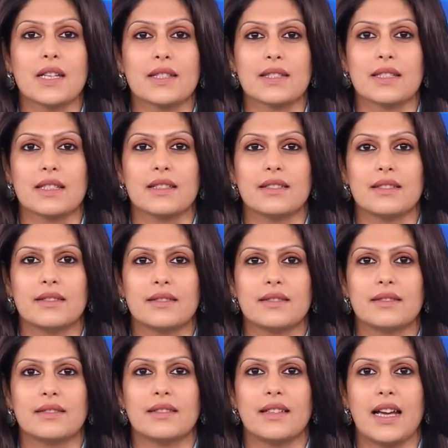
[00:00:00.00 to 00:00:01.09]
faster,
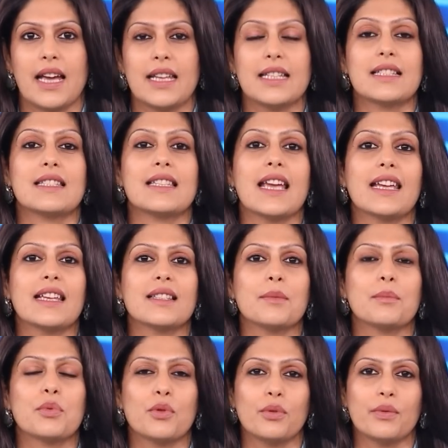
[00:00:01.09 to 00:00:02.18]
and its tech is
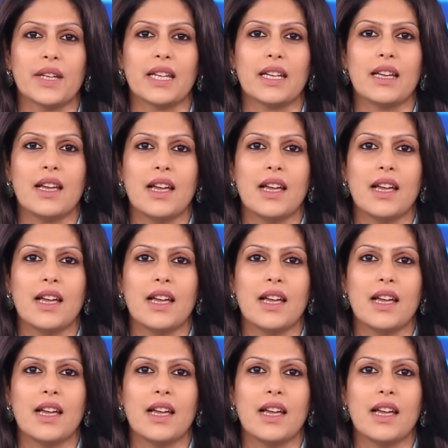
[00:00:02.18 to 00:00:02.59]
improving.